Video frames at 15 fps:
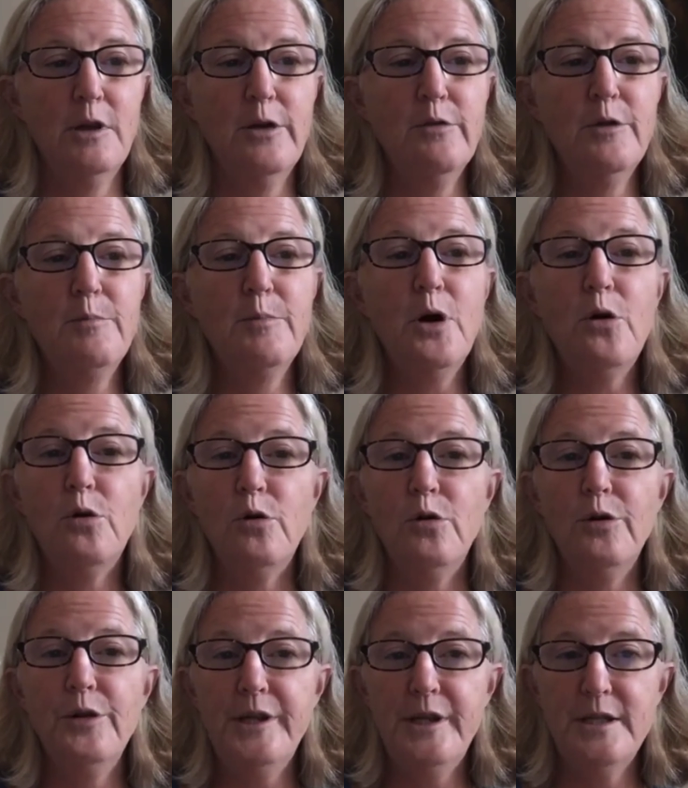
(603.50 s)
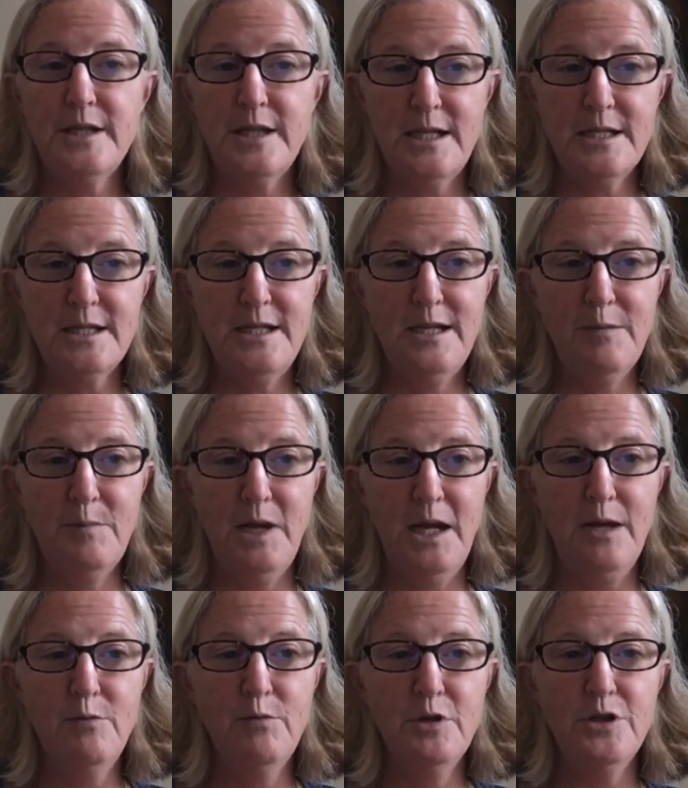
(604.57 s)
Well, lo and behold, his
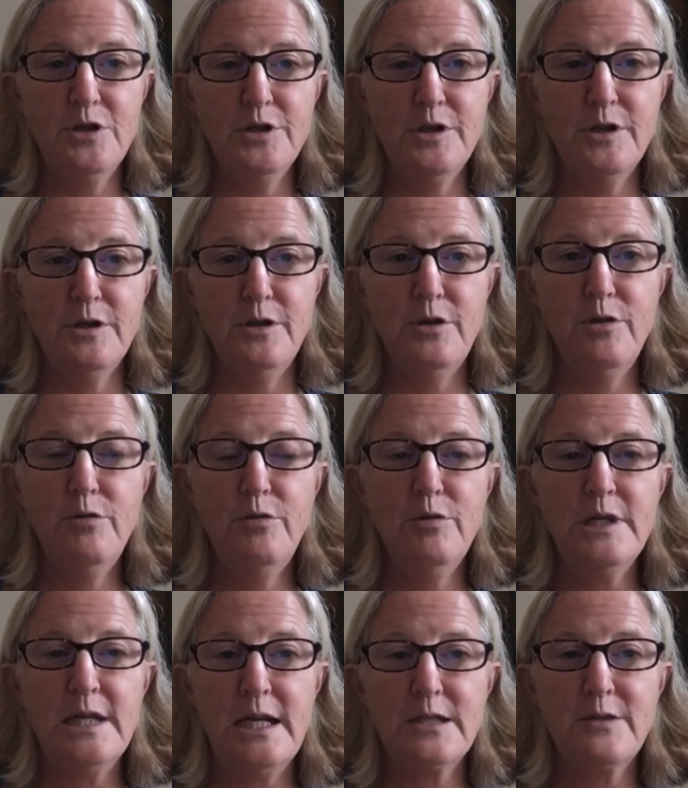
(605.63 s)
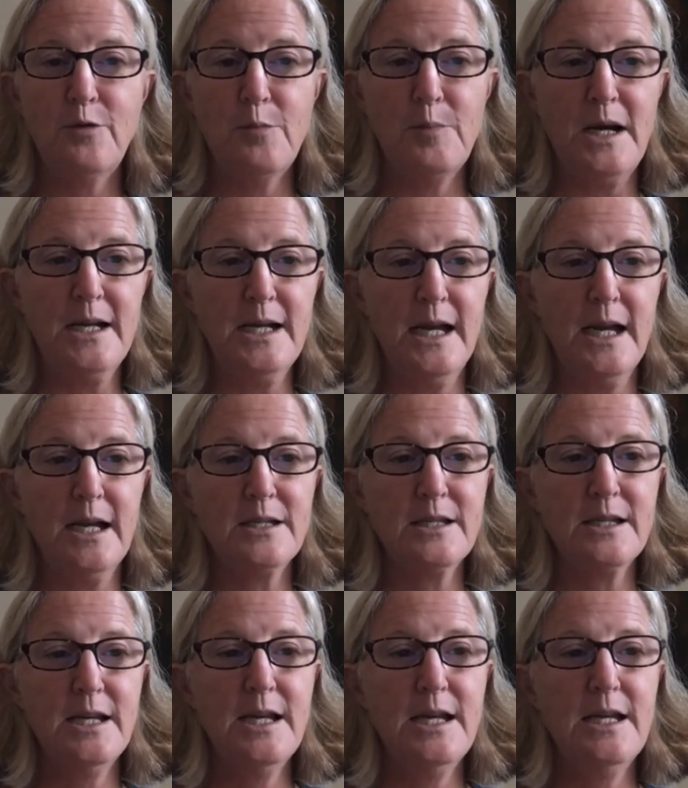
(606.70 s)
SDMA, which is the new test from
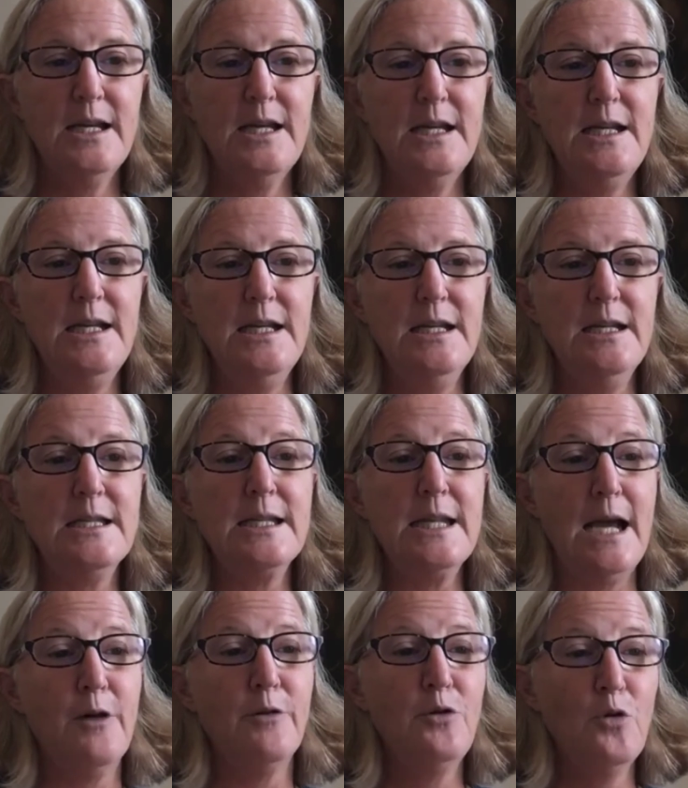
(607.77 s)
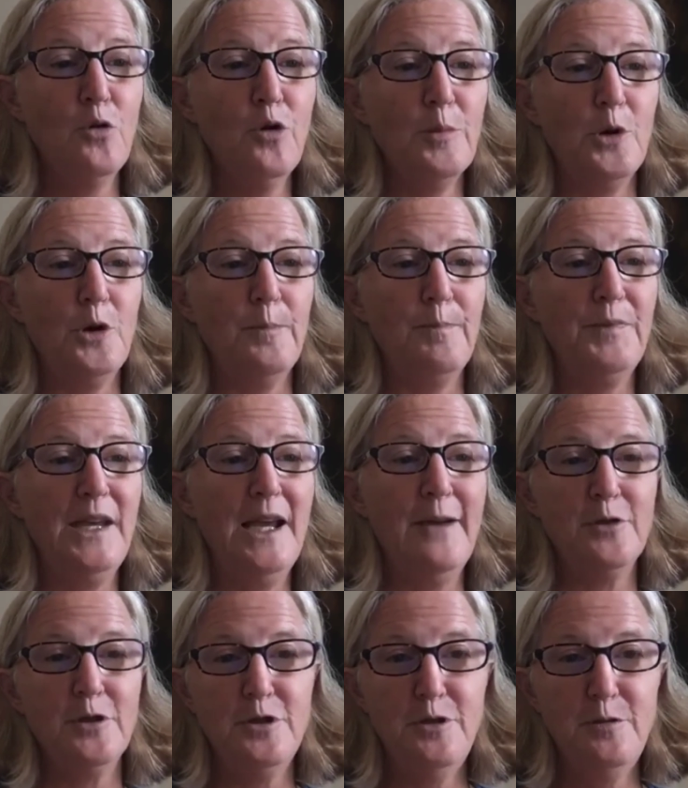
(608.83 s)
IDEXX, is now normal
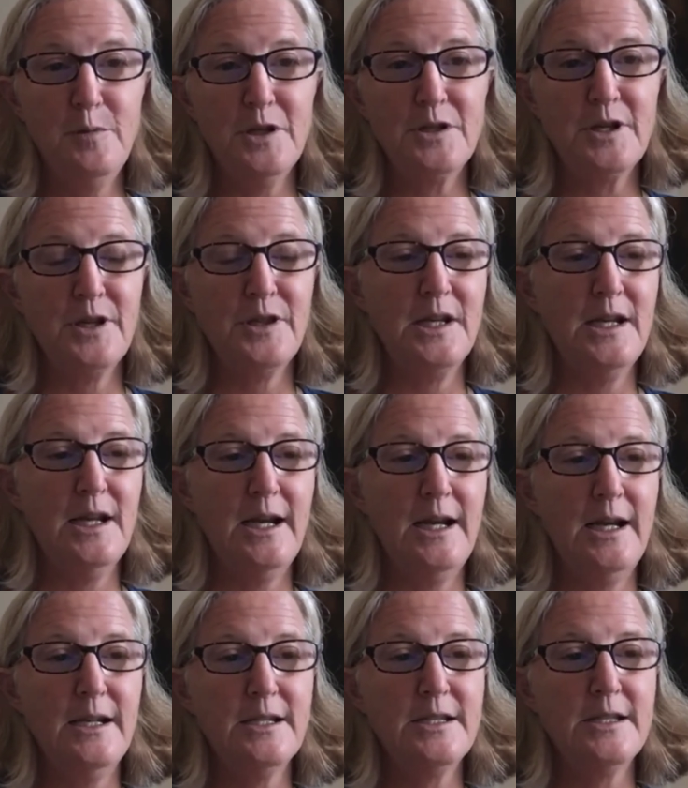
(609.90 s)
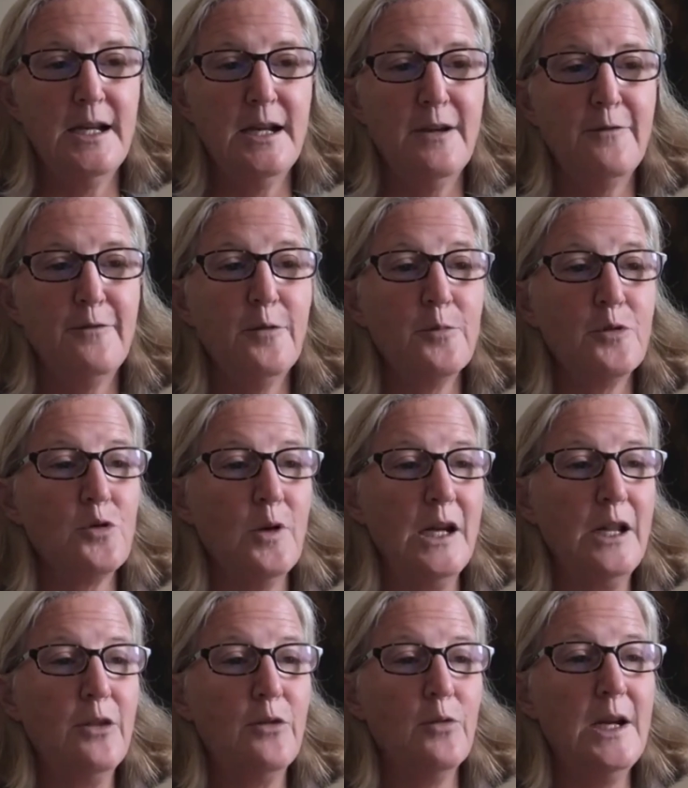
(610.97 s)
after 2 months on the diet. It's down from
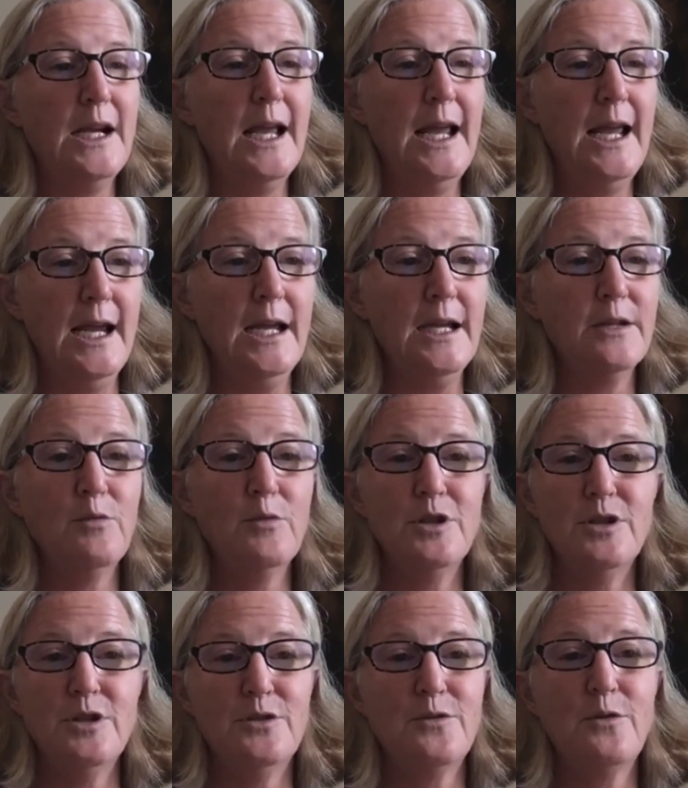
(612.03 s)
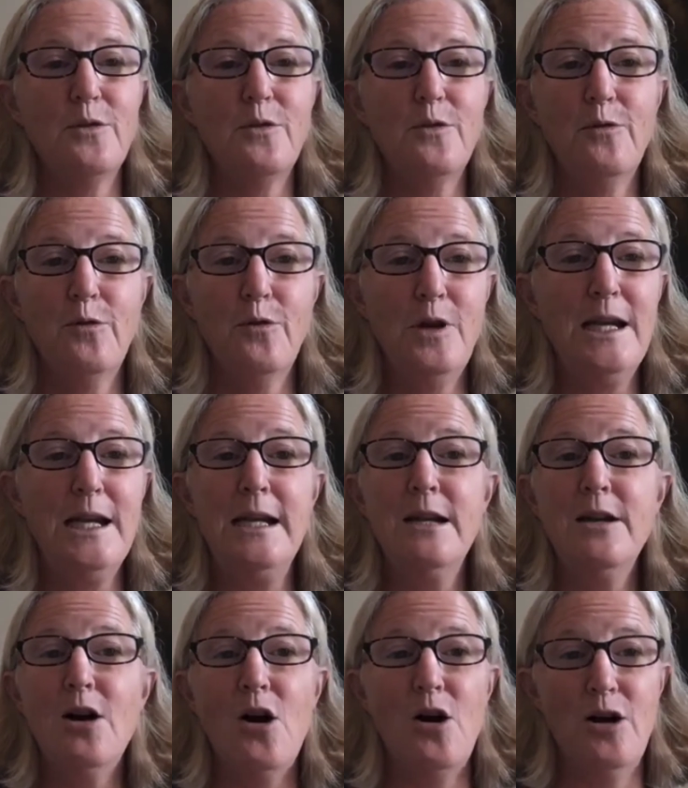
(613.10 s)
23 to 8, which is
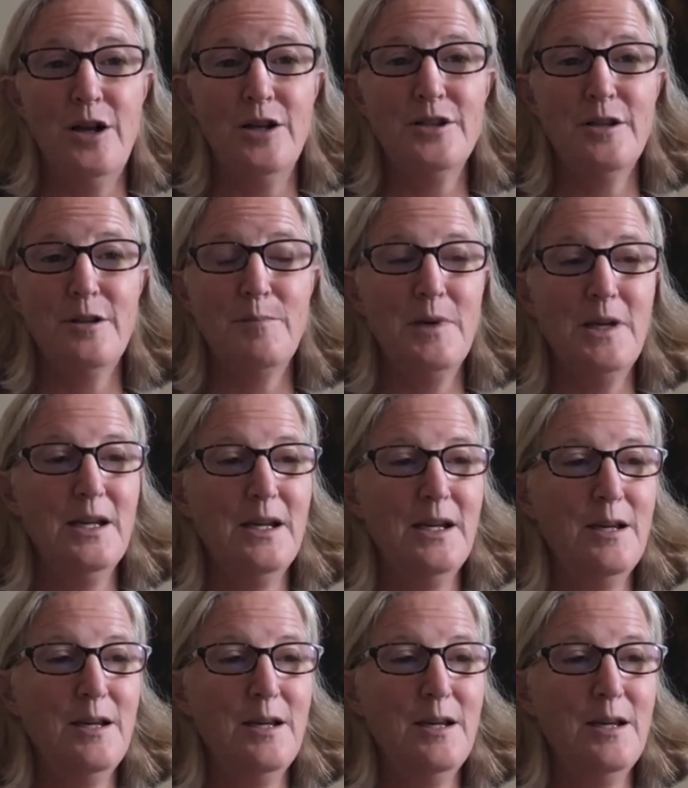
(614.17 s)
freaking awesome.